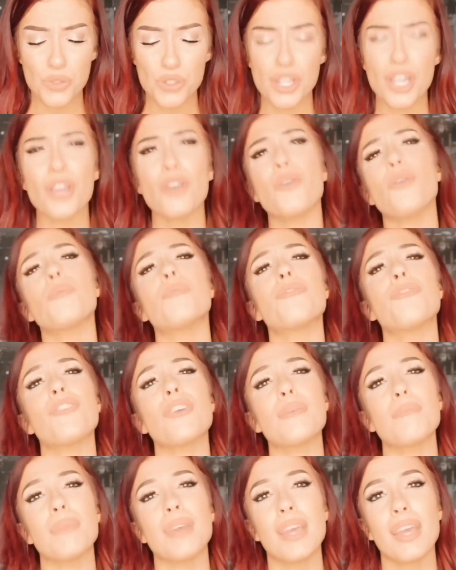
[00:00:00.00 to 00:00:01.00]
which I hope
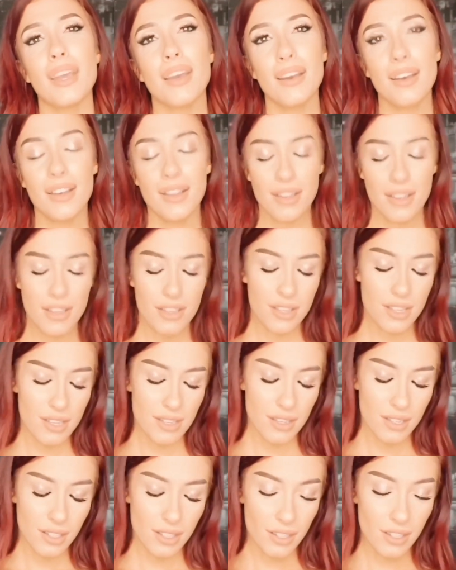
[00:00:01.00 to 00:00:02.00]
fit me.
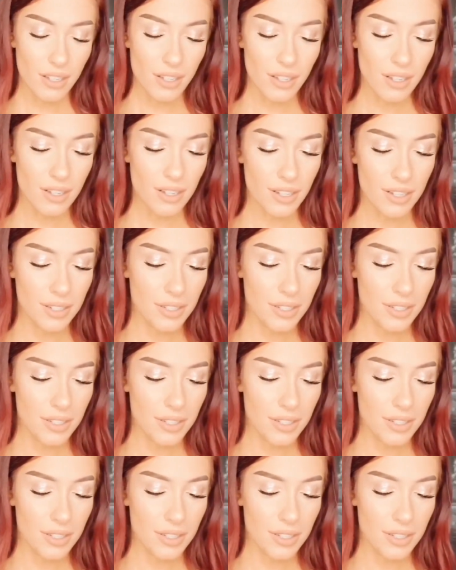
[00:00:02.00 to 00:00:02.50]
I